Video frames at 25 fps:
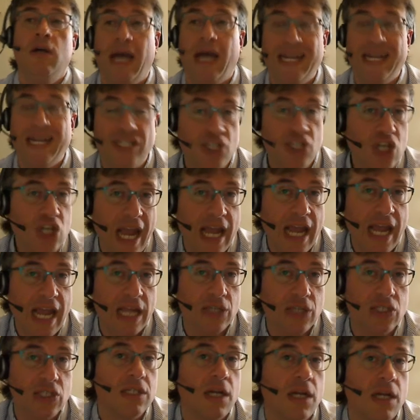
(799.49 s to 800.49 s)
a
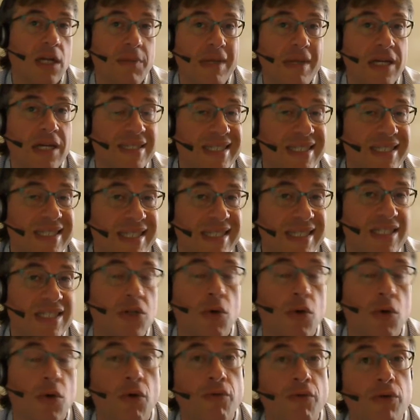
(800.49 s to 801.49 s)
change, it's going to be
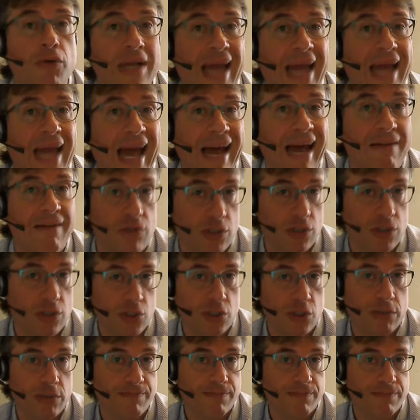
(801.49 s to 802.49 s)
consistent over an
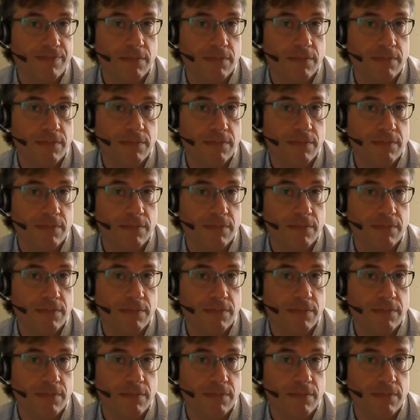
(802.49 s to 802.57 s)
average.